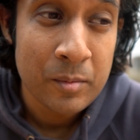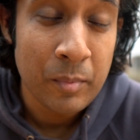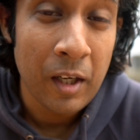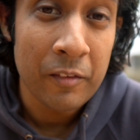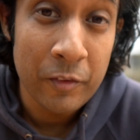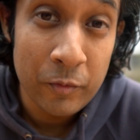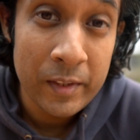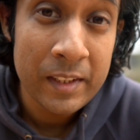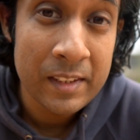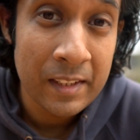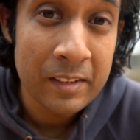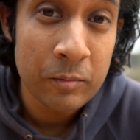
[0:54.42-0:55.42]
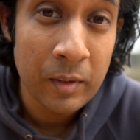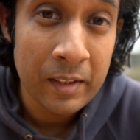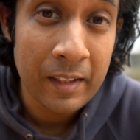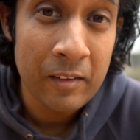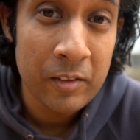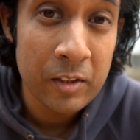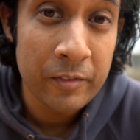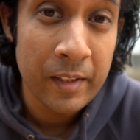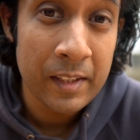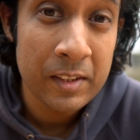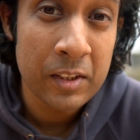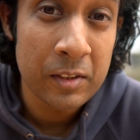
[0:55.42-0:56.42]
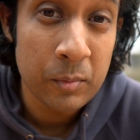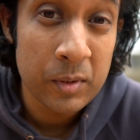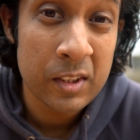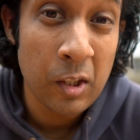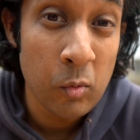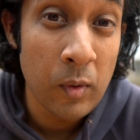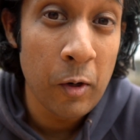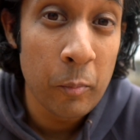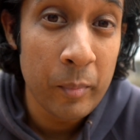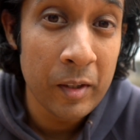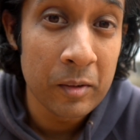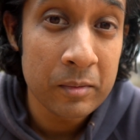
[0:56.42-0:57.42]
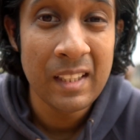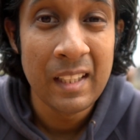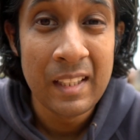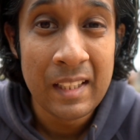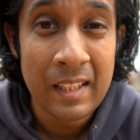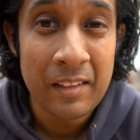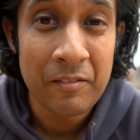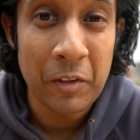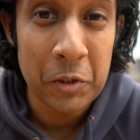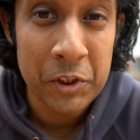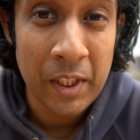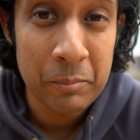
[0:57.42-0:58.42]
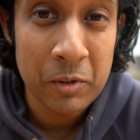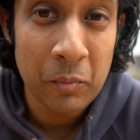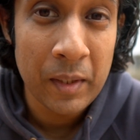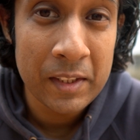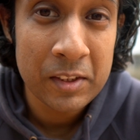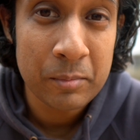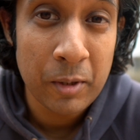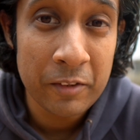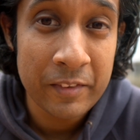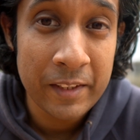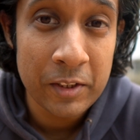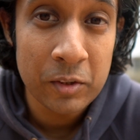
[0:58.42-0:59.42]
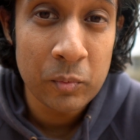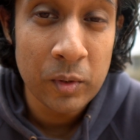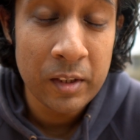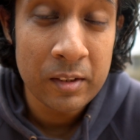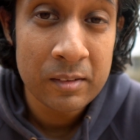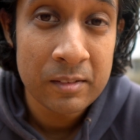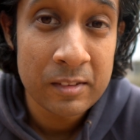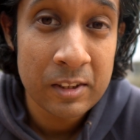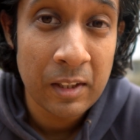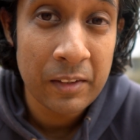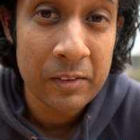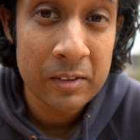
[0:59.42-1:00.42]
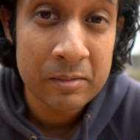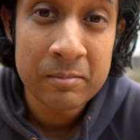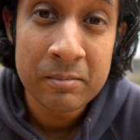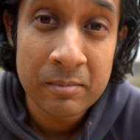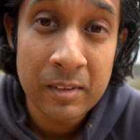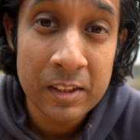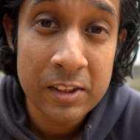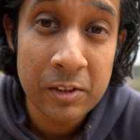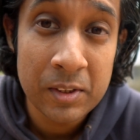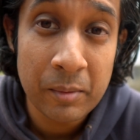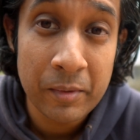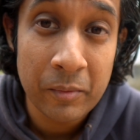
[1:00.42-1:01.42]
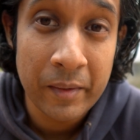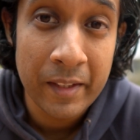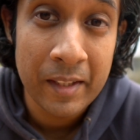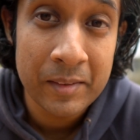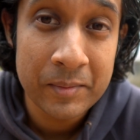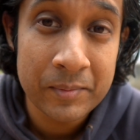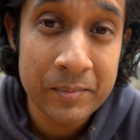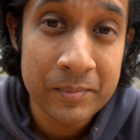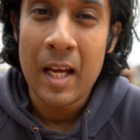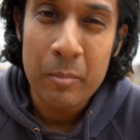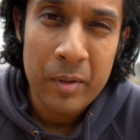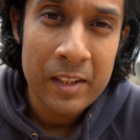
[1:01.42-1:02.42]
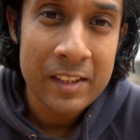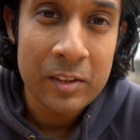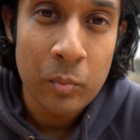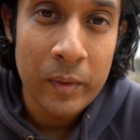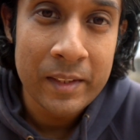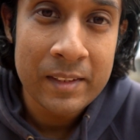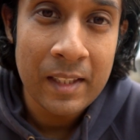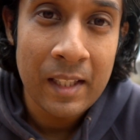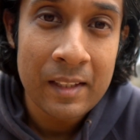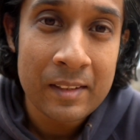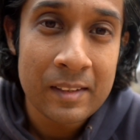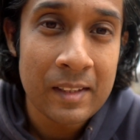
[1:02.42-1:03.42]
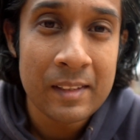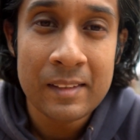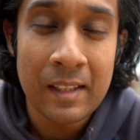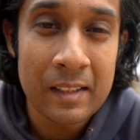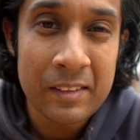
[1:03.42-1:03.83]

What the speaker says: part of the reason I didn't want to get rid of it is because it was so well built. I felt ashamed to waste perfectly good wood, so I thought, let's do something with it. And plus it's winter. I